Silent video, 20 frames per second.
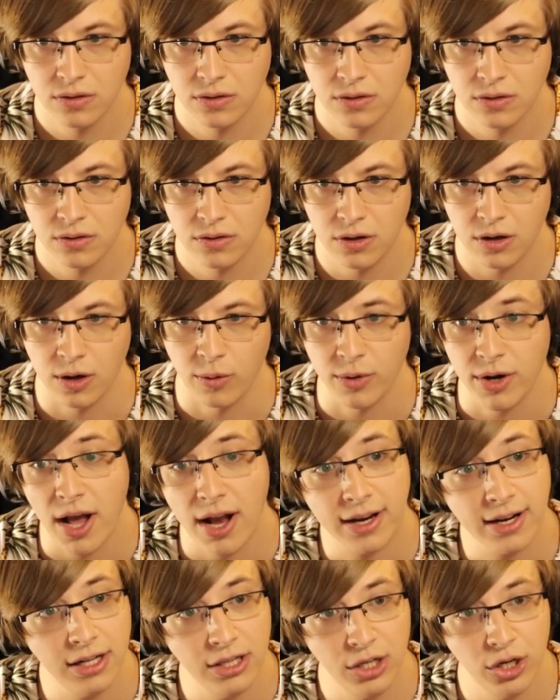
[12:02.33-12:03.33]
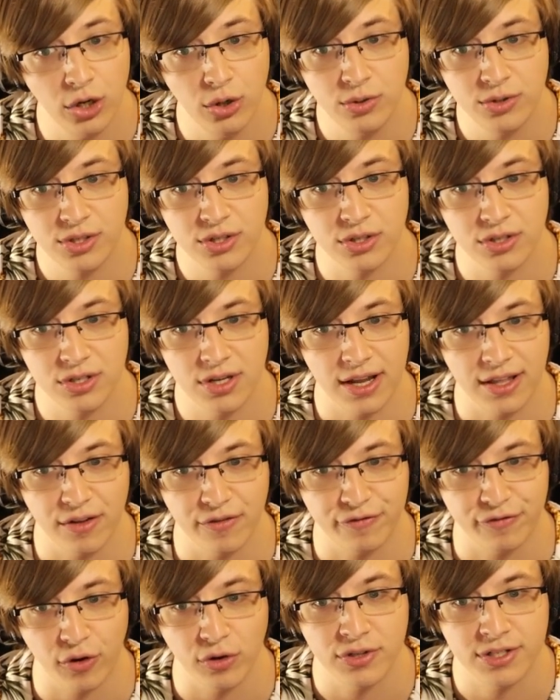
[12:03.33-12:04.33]
Okay, we're not going to lose. This is like the
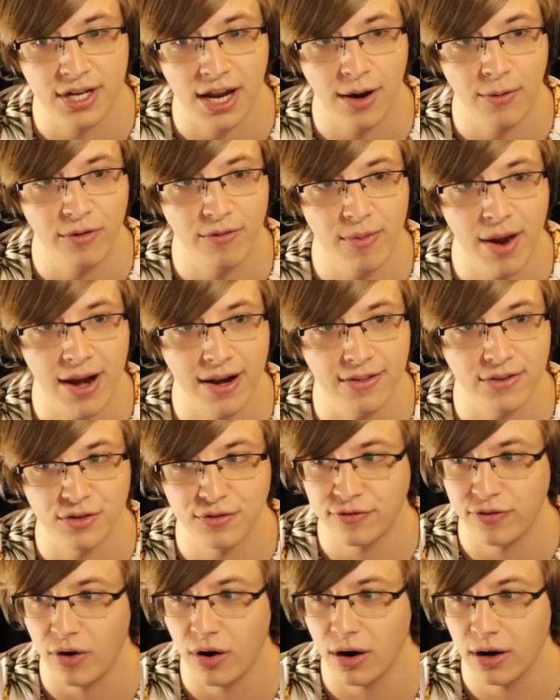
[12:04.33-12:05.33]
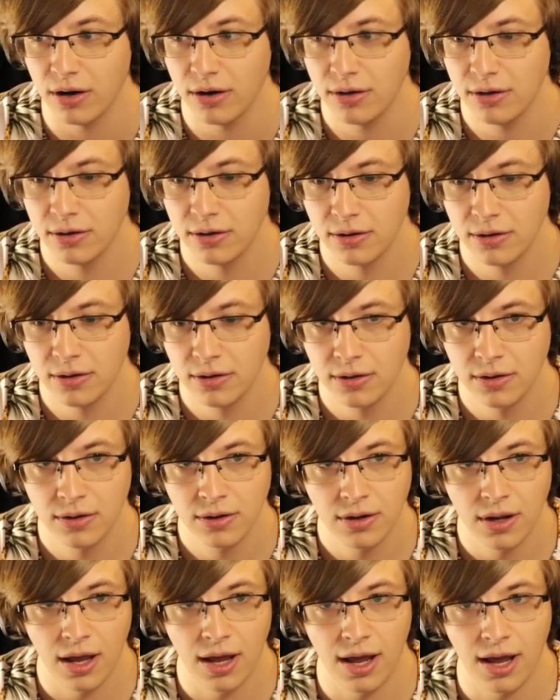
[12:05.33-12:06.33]
first time we've made it this far.
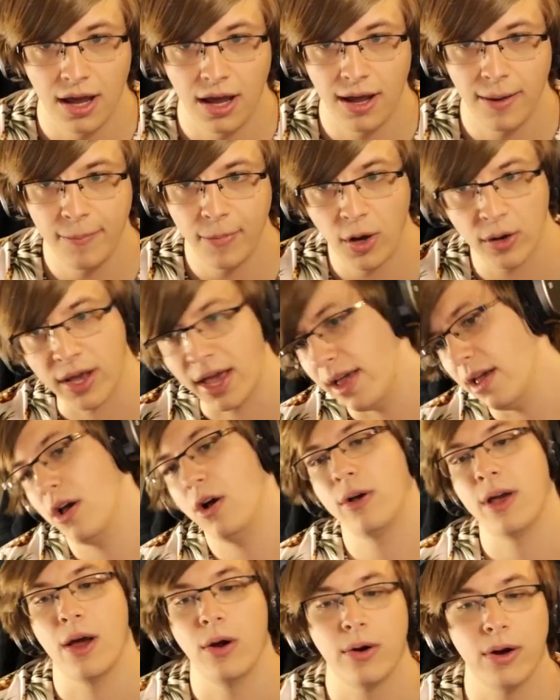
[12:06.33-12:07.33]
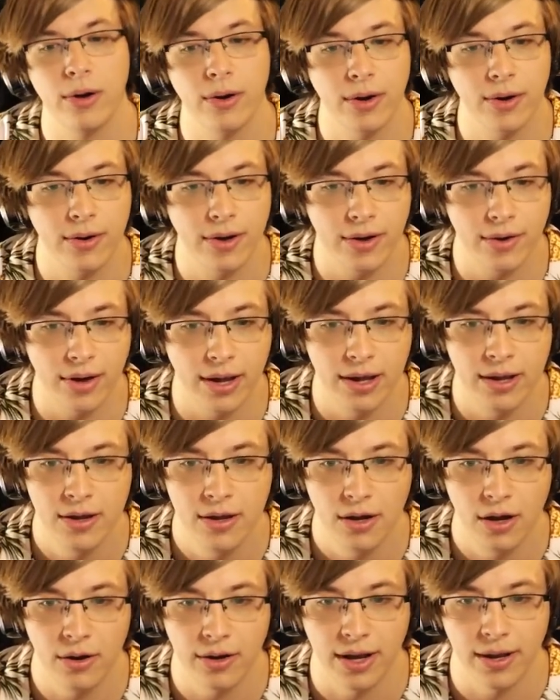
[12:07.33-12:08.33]
Um, okay, okay, okay, okay, okay, okay,
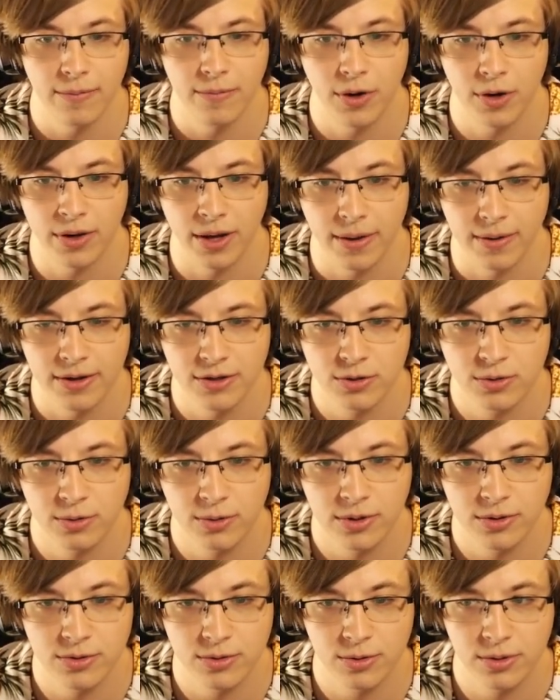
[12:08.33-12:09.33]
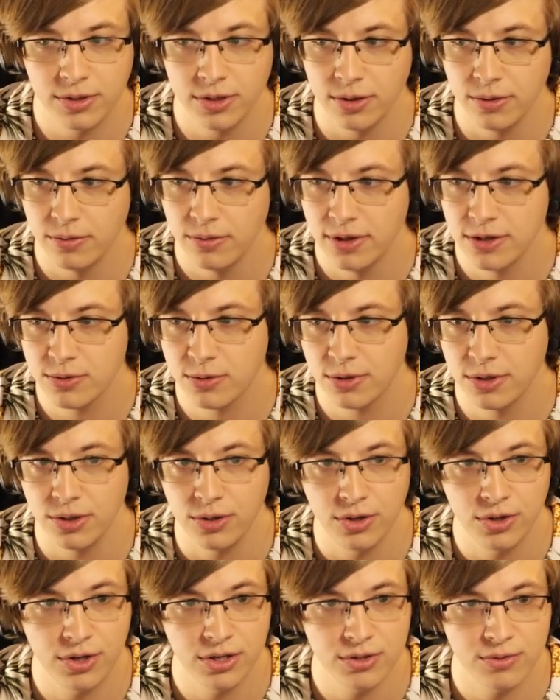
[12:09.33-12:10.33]
okay, okay. Here's what, here's what we're gonna do. Here's what we're gonna do.
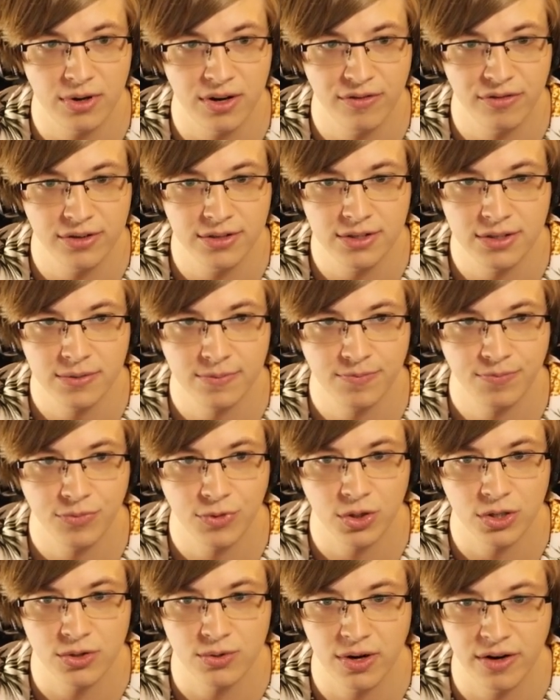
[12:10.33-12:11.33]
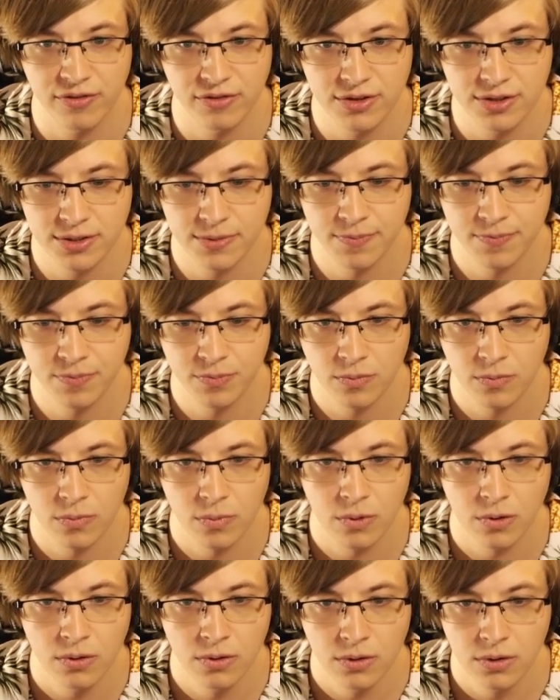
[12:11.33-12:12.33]
You guys ready for this? You guys ready for this?
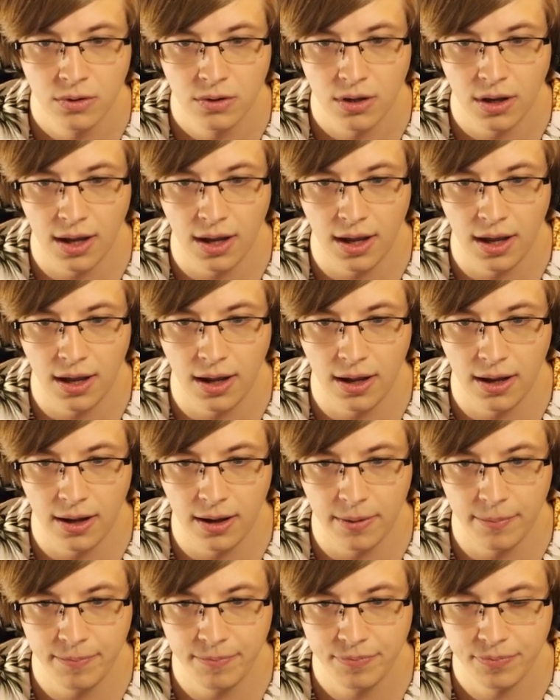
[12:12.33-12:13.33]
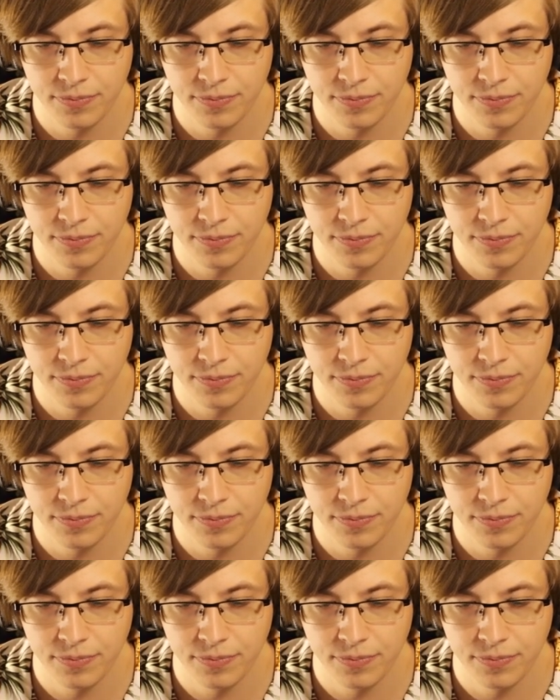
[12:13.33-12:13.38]
Um,